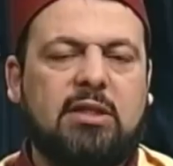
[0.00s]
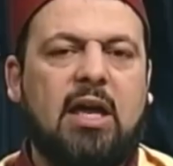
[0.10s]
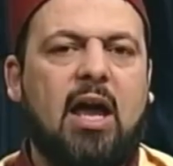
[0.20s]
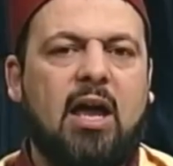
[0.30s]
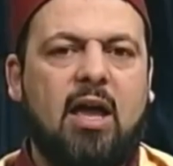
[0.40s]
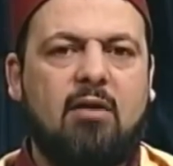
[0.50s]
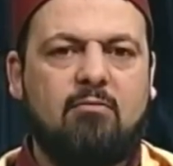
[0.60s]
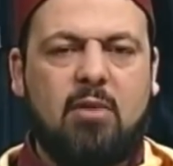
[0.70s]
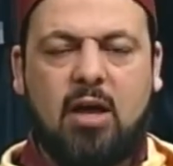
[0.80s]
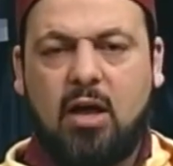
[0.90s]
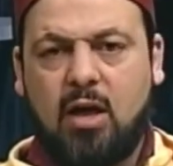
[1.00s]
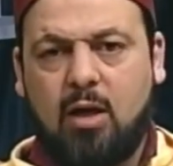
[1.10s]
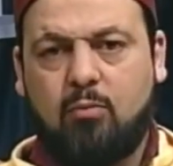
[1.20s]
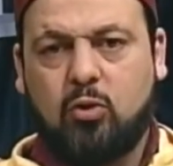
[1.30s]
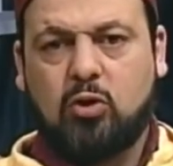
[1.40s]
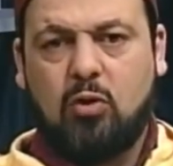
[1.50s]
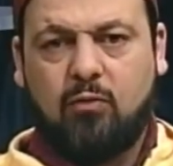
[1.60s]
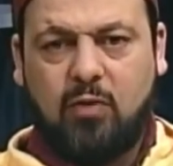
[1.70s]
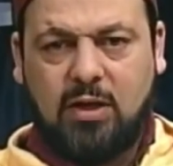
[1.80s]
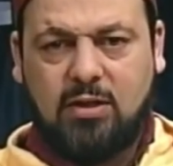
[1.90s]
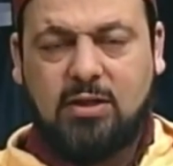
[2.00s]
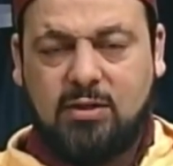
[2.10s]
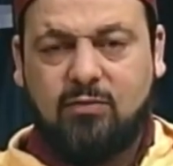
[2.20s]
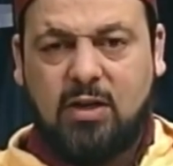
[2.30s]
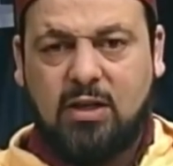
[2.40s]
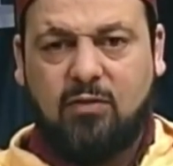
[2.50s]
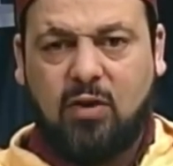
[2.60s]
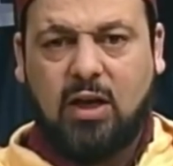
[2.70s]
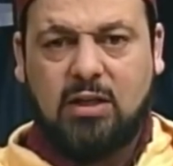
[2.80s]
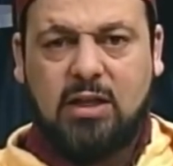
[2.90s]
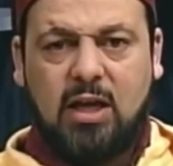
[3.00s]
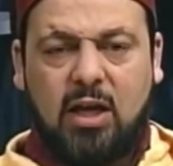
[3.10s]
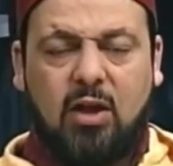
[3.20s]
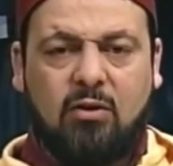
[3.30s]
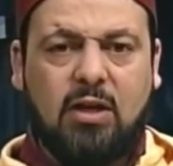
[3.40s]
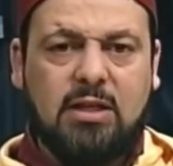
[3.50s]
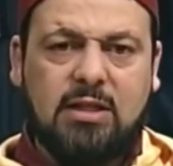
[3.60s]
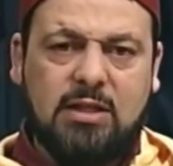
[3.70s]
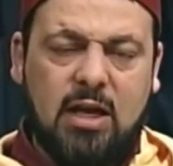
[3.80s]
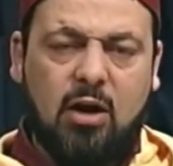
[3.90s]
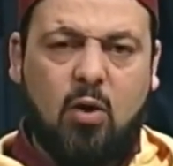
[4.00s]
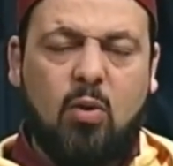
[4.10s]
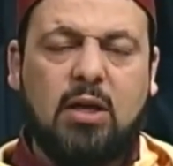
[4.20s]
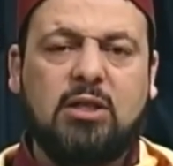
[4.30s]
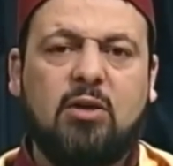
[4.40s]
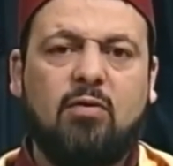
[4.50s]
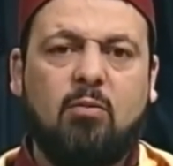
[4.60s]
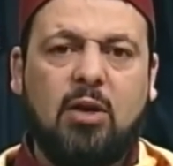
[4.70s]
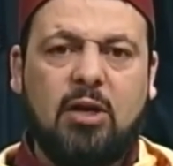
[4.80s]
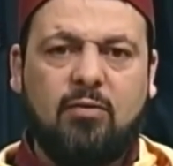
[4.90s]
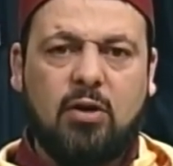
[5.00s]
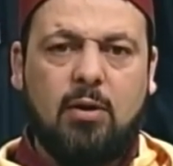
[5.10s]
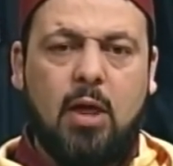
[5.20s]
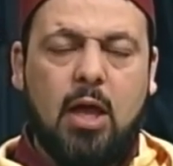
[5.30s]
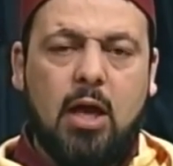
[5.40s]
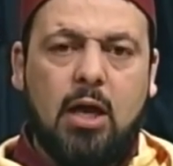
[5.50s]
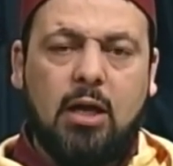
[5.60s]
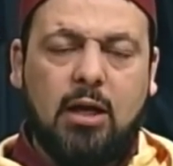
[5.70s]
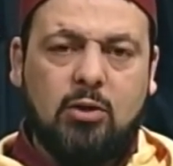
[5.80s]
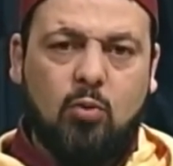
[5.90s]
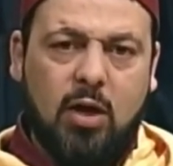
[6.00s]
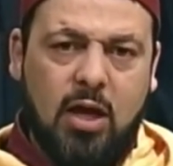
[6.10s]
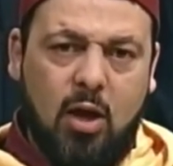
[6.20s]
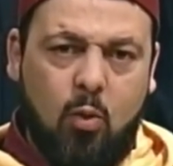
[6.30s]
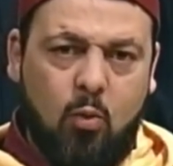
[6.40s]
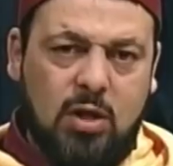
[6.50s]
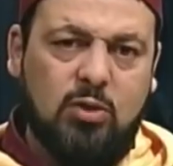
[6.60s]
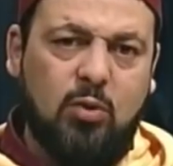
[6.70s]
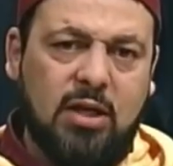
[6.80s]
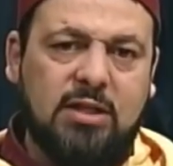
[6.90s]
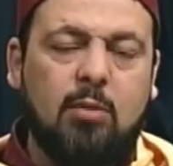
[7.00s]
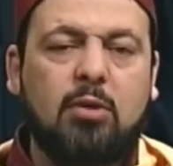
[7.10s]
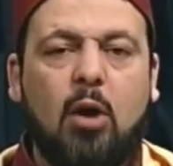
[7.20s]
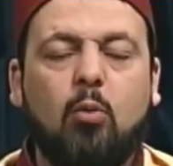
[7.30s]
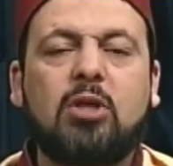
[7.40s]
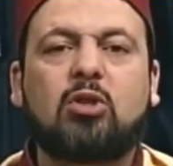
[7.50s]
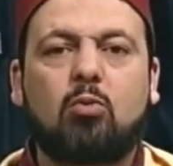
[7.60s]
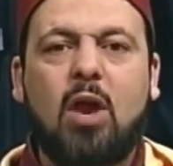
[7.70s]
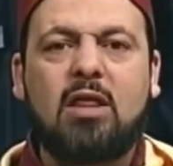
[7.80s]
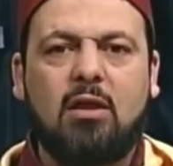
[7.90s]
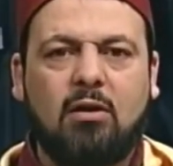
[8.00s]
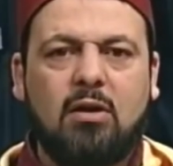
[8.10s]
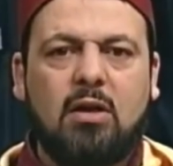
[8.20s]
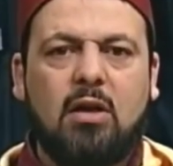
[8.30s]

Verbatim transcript: say, I am uh, a person of faith. It's very difficult. Arrogance is not a quality of a believer. And that's why once we accept now, we surrender.